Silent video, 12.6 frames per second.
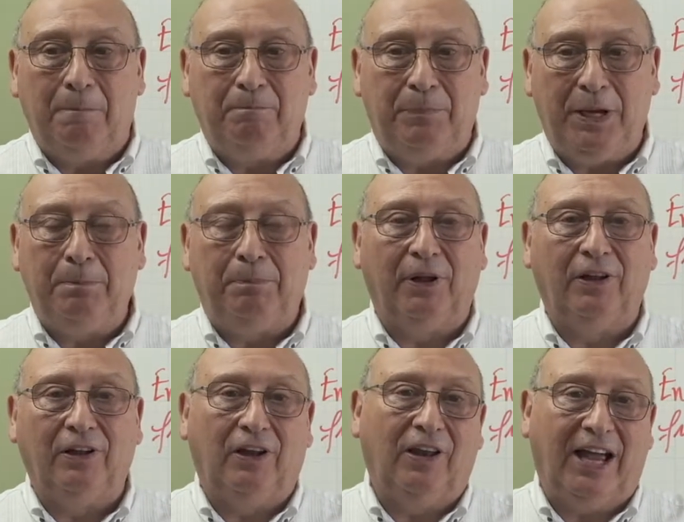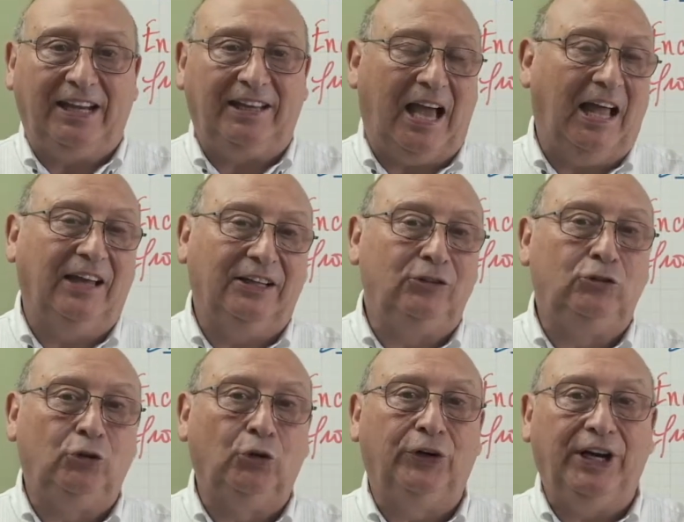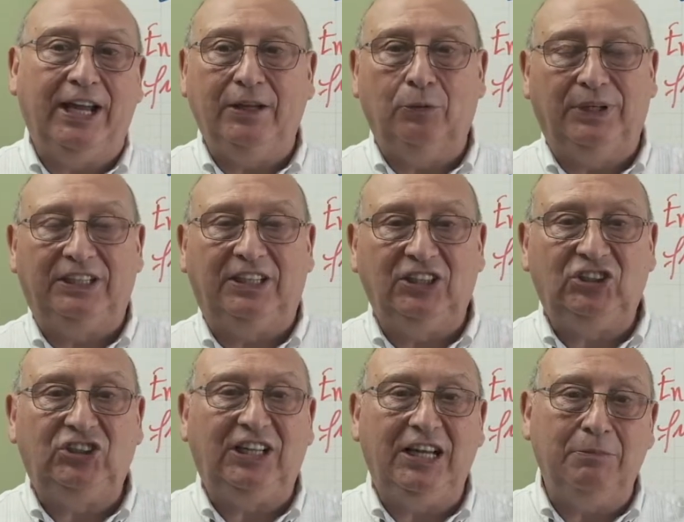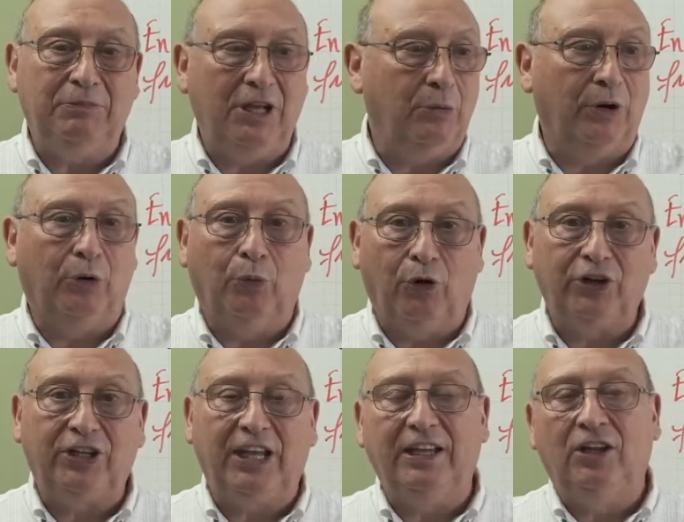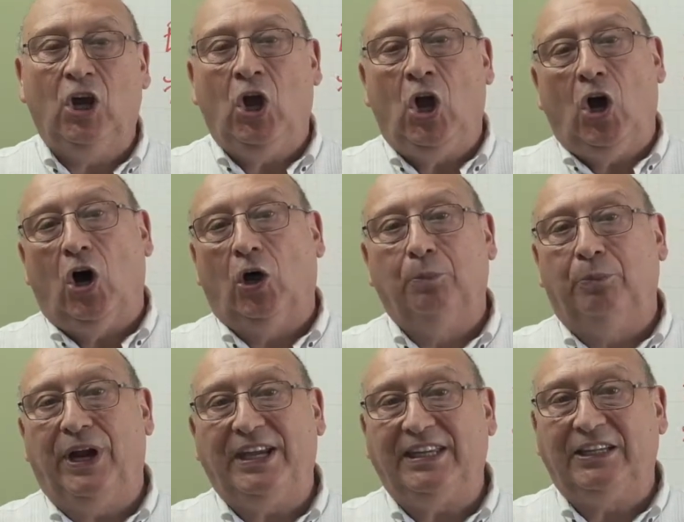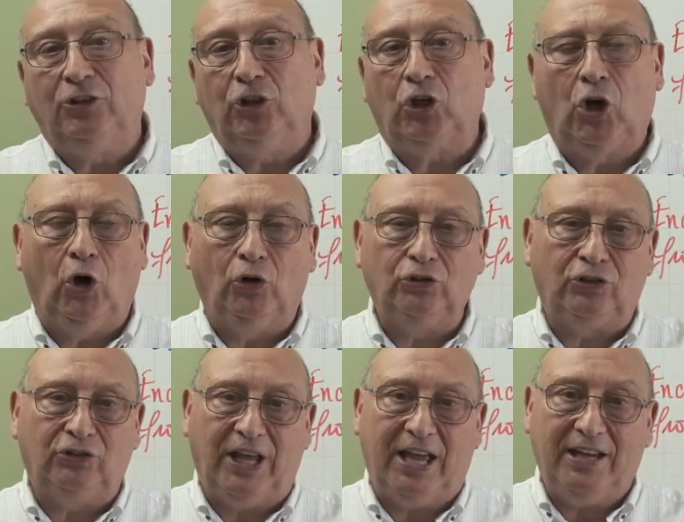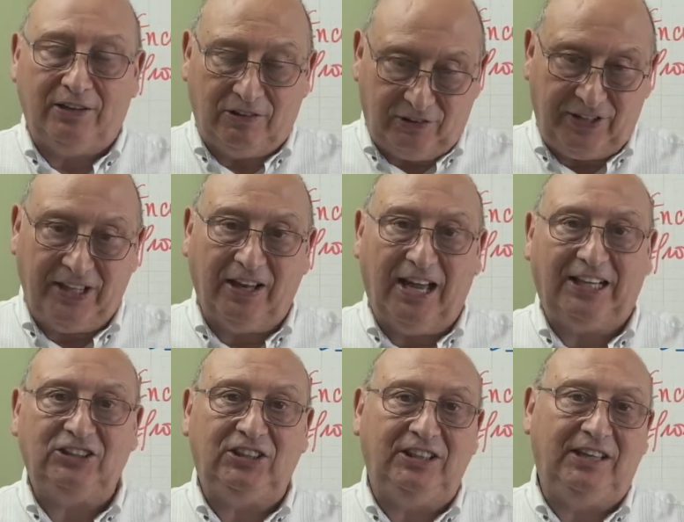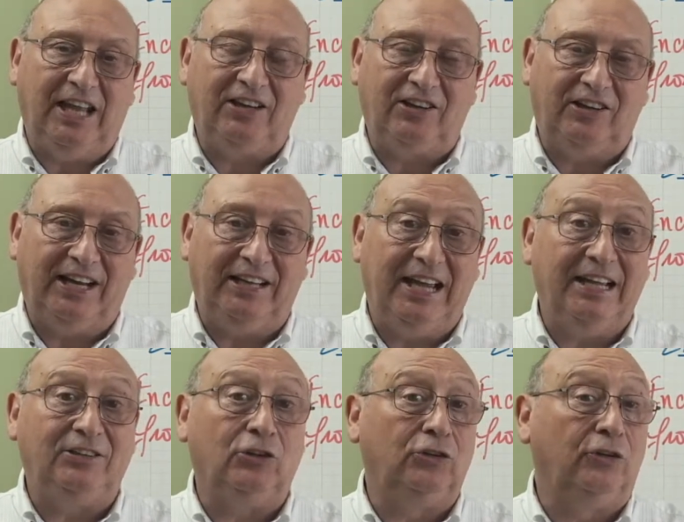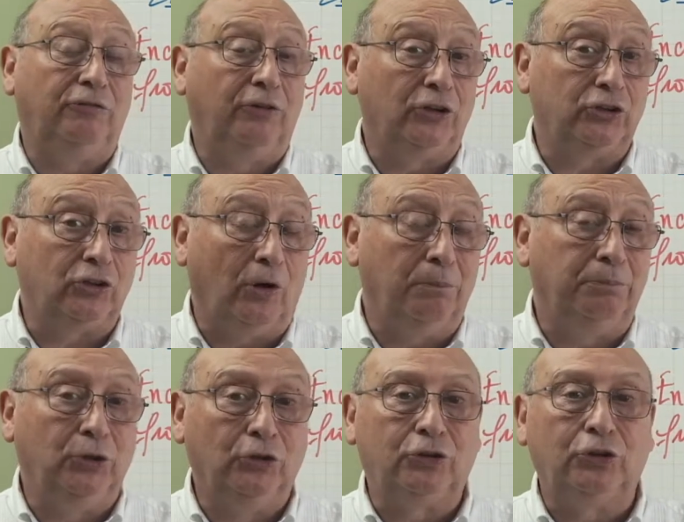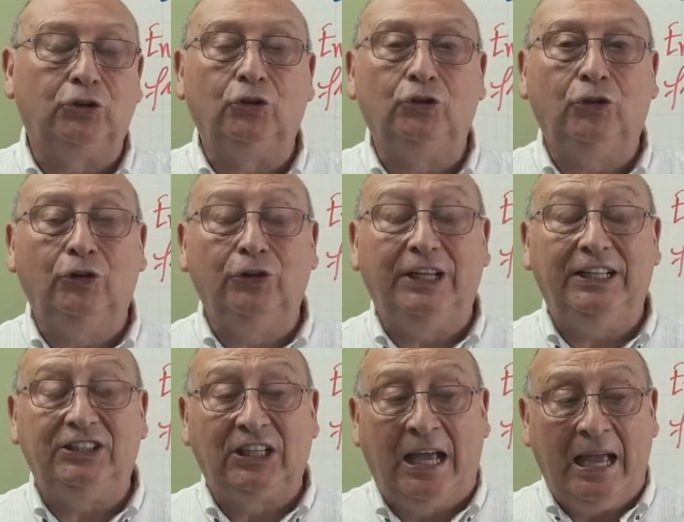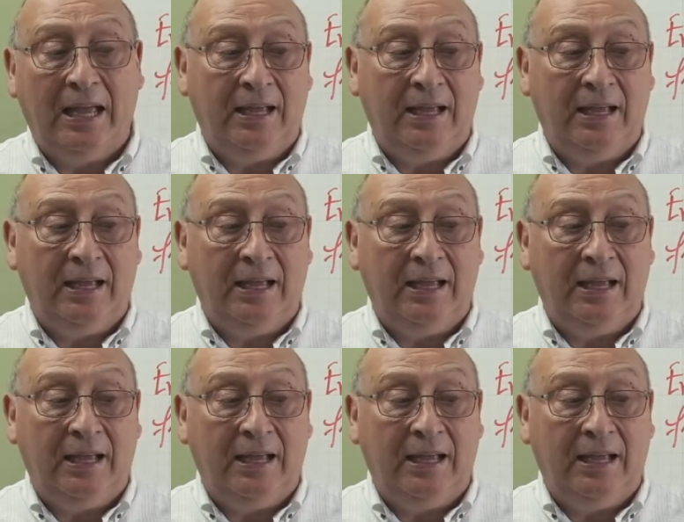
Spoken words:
people like Alan Turing with his team. They were working on breaking the code. They realized it. They created the first computer to do this.